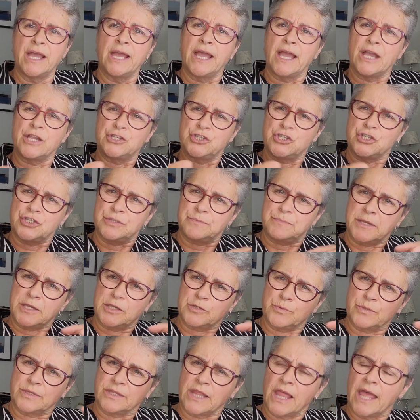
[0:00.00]
and she speaks
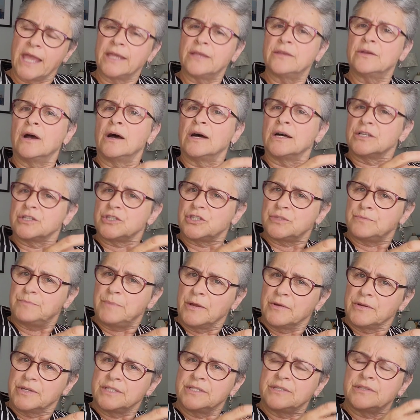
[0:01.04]
with
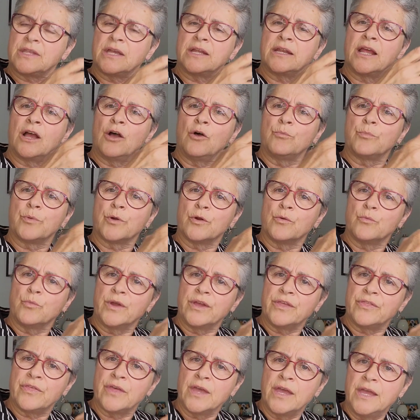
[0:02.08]
spirits that help her
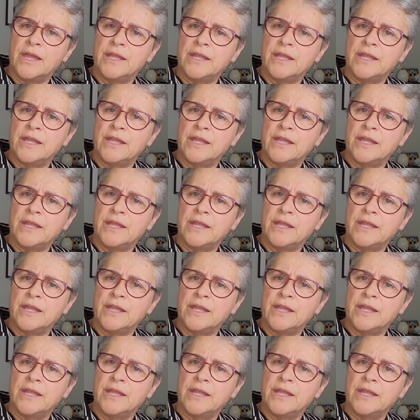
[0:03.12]
with